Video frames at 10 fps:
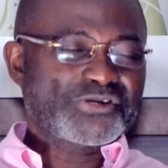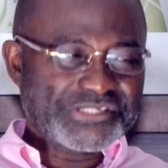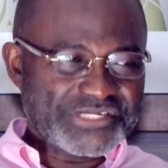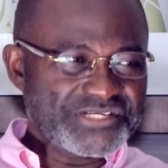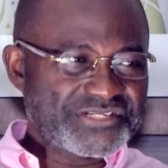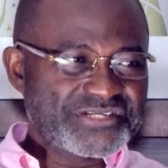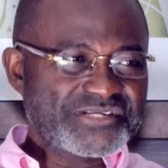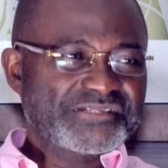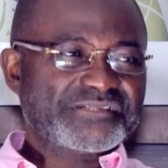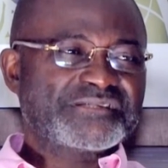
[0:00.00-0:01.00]

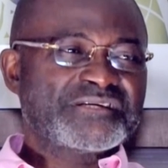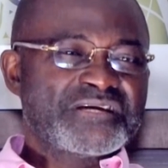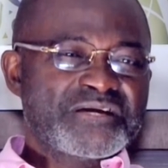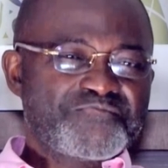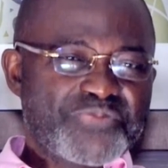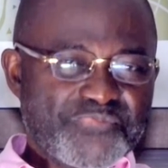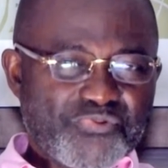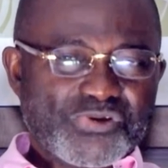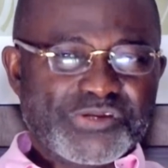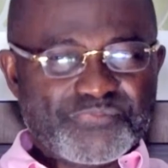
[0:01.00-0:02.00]
politicians,
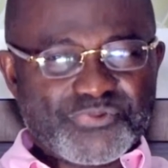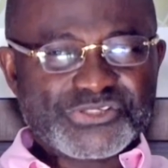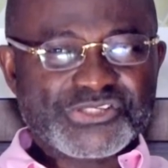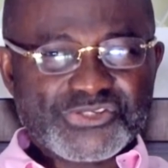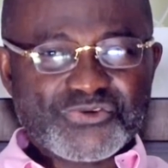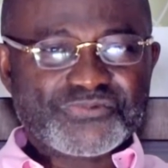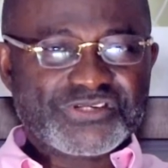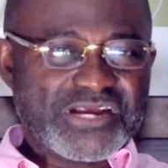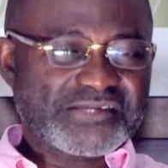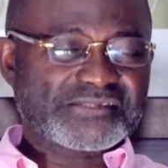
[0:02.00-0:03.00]
people in position
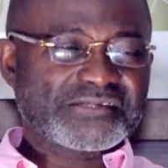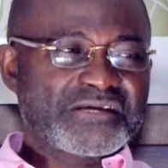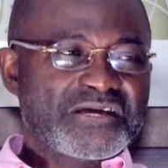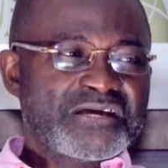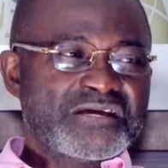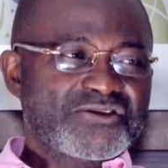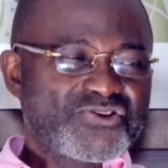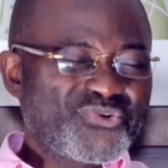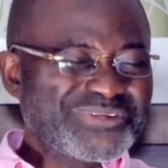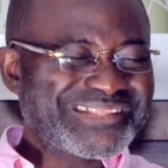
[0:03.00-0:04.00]
of trust,
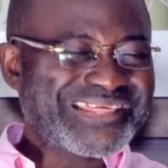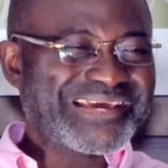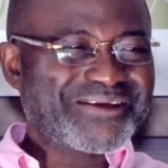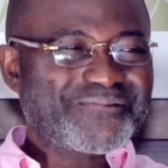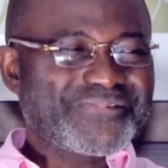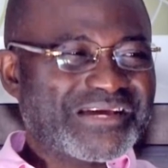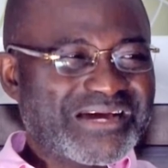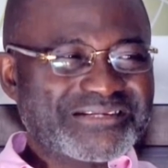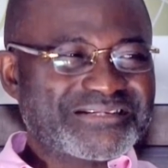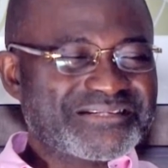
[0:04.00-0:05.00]
don't think of
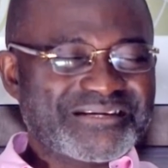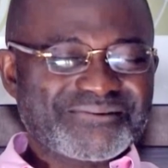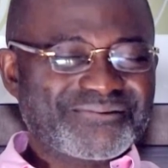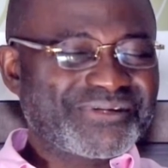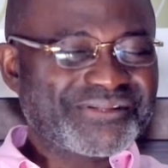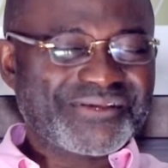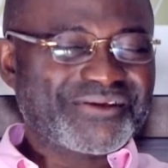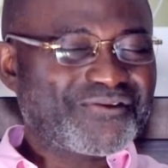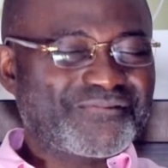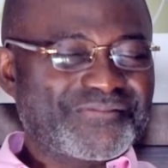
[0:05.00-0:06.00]
the country and only
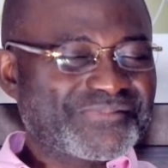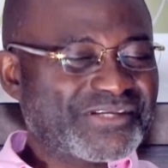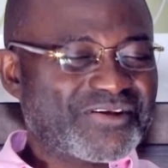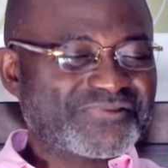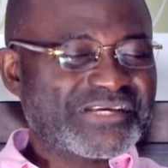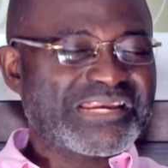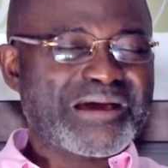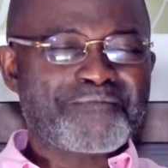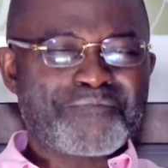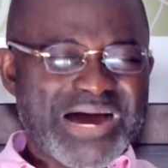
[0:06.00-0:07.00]
think of themselves
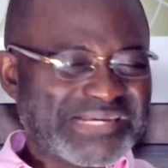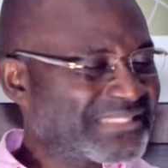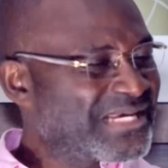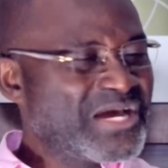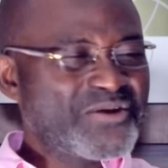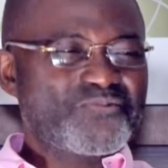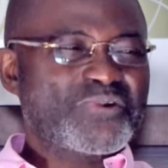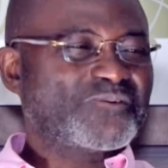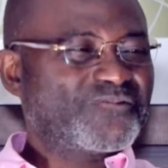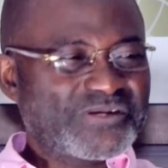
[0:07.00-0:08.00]
and amass
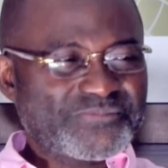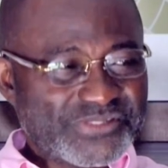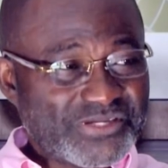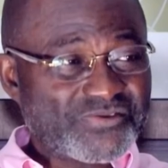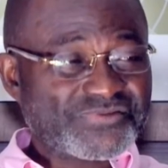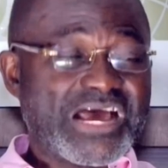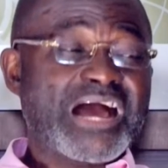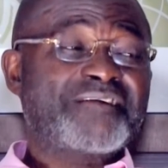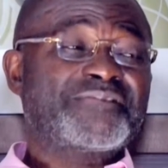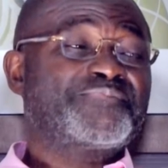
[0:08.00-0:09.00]
wealth for
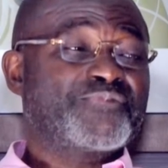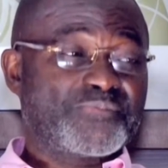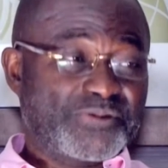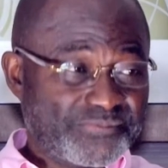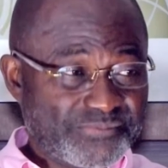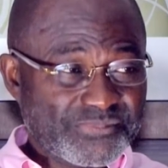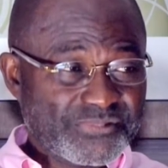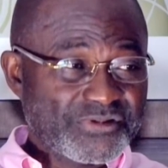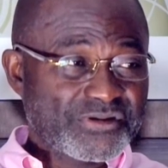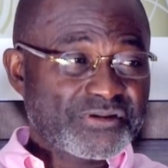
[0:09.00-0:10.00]
themselves. I have a problem
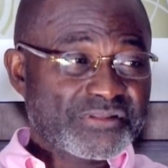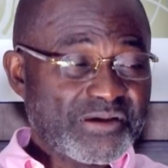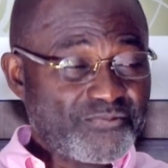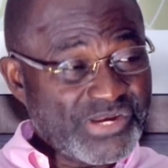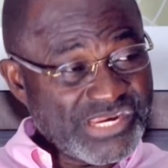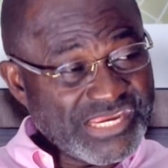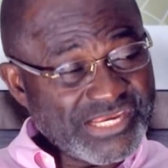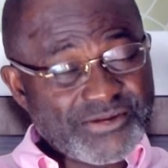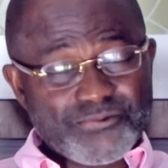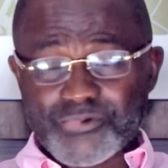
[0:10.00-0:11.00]
that
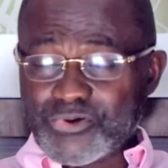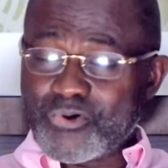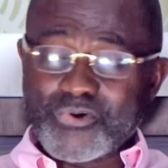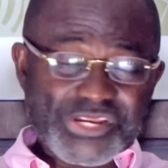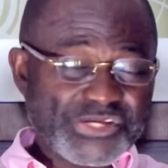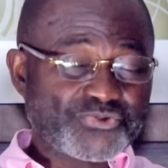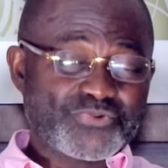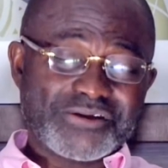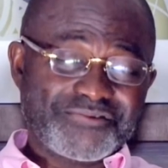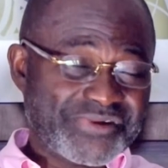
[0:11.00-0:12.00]
we all
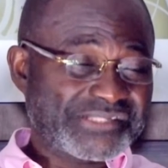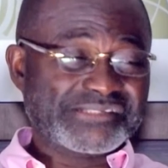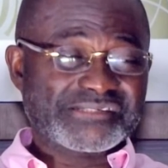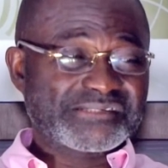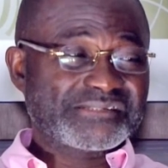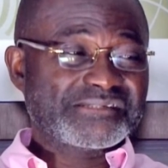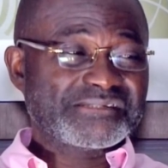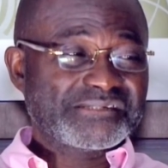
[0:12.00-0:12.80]
need to address.